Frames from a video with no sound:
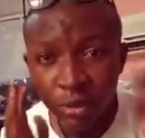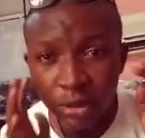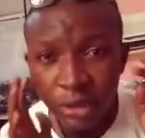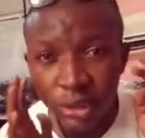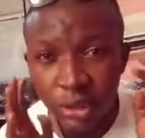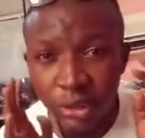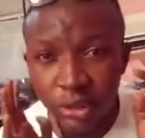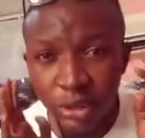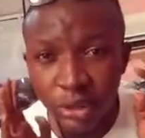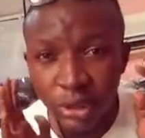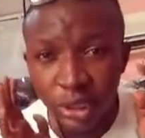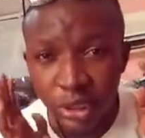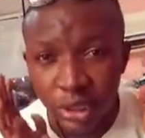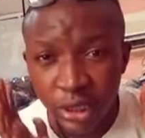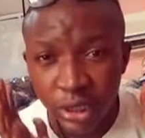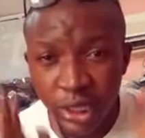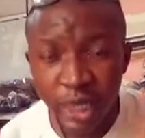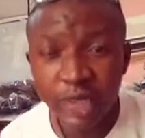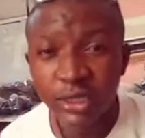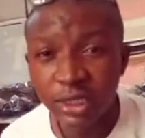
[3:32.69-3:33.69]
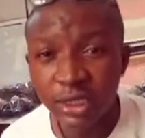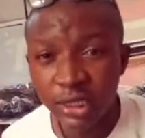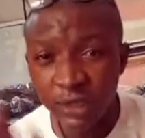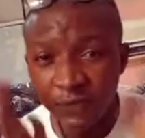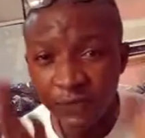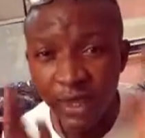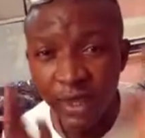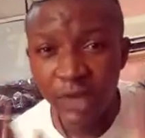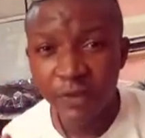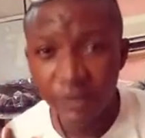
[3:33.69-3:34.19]
the case is
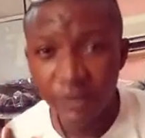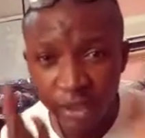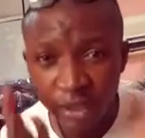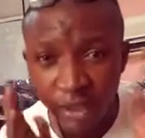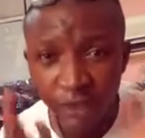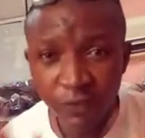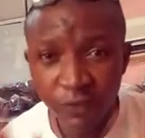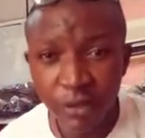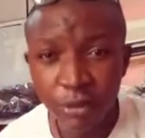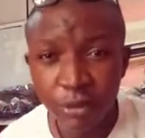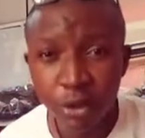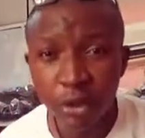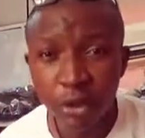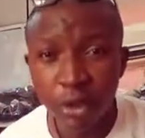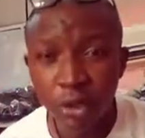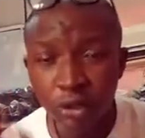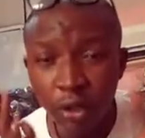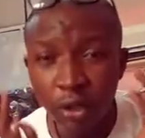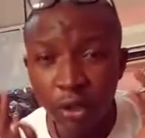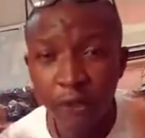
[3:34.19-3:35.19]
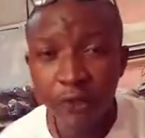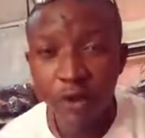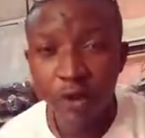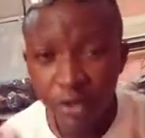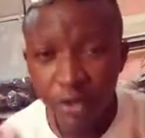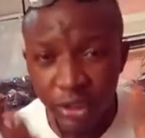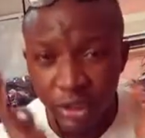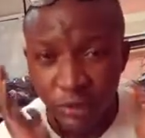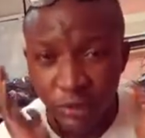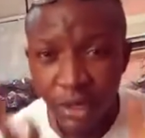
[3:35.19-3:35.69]
very, very different because of
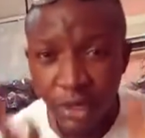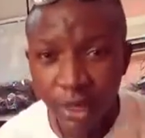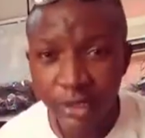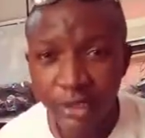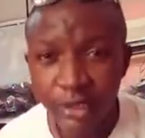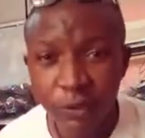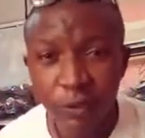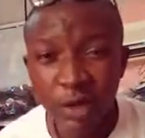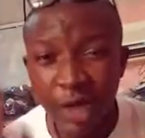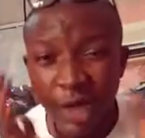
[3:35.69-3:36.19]
all this reality.